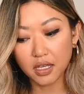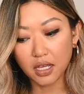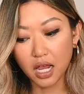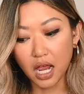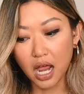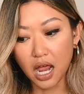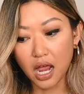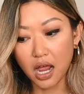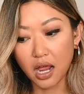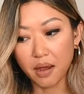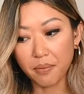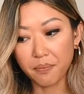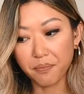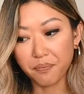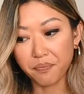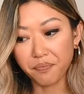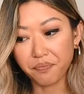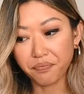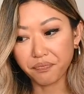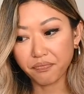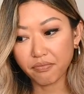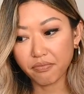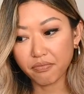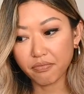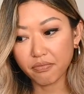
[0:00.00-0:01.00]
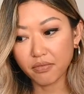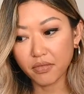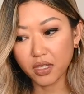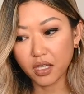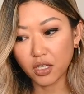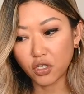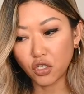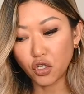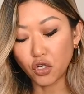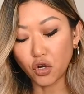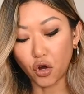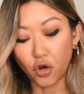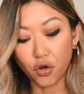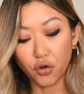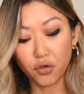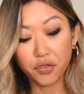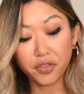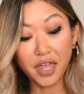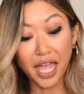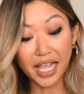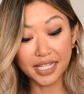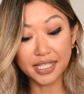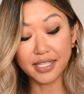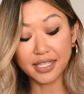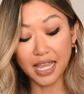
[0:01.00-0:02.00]
you know,
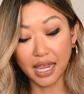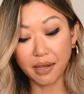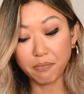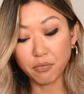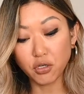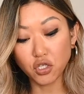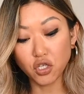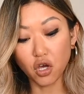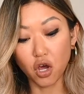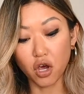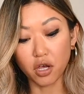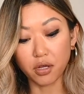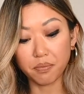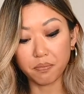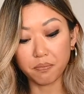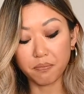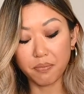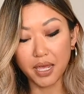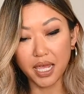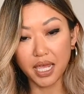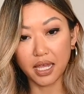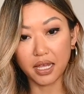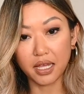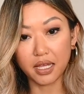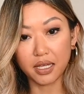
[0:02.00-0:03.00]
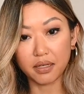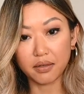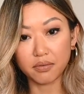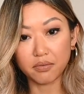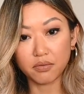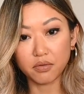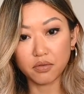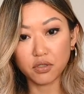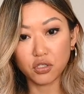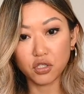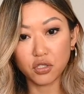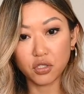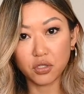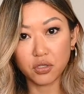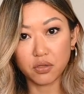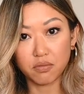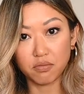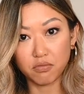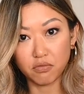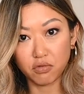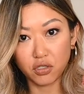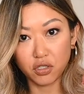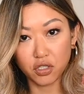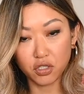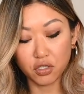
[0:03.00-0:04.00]
that same shot being
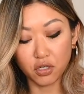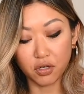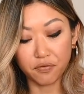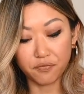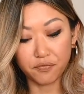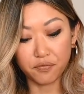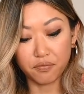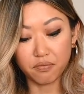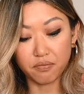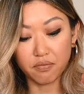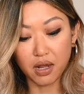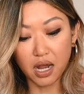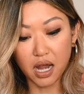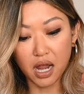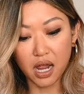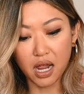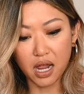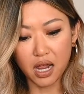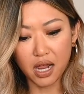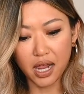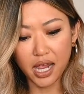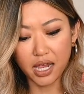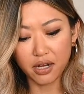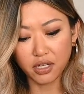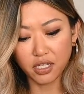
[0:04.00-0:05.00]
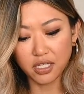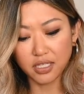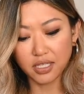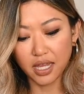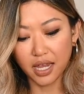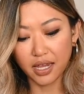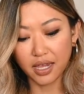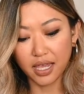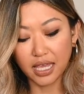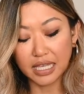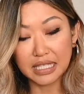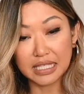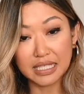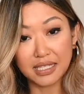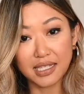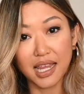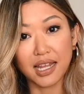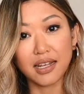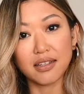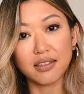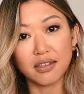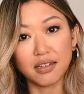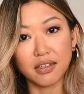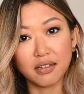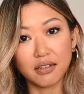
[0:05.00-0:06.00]
sort of, how do you say,
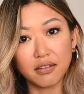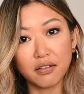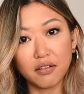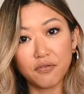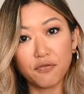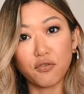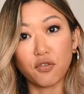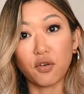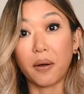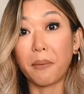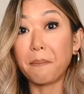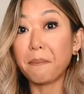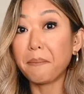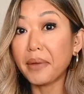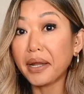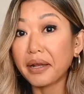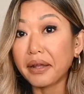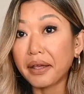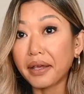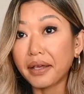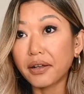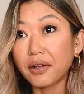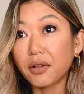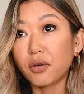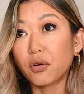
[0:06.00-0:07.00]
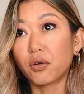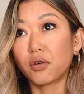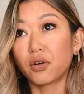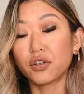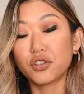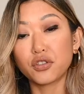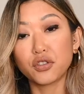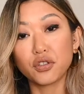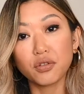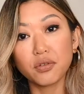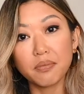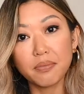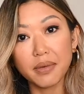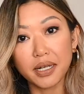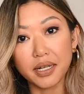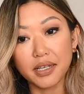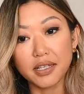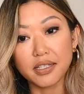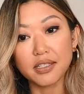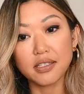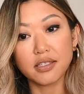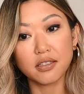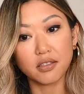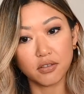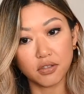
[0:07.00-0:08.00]
extended for a minute or 2
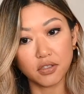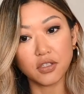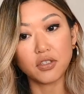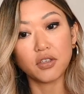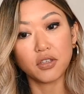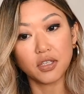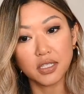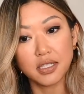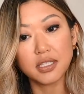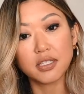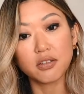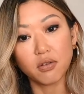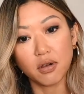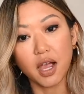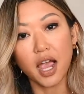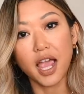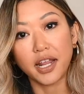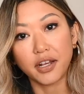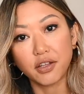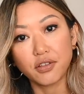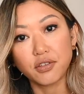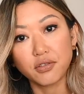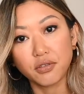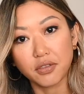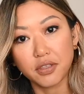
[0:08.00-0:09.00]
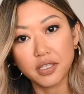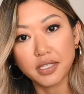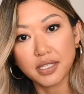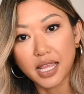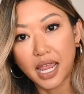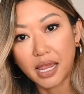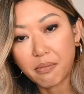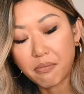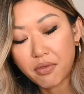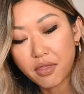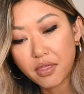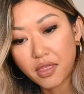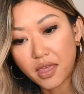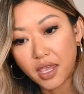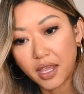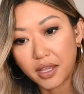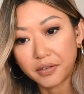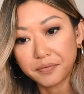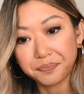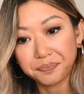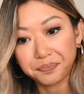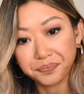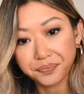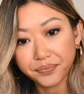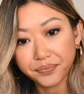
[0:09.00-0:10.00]
minutes, because you can still kind of do the same thing.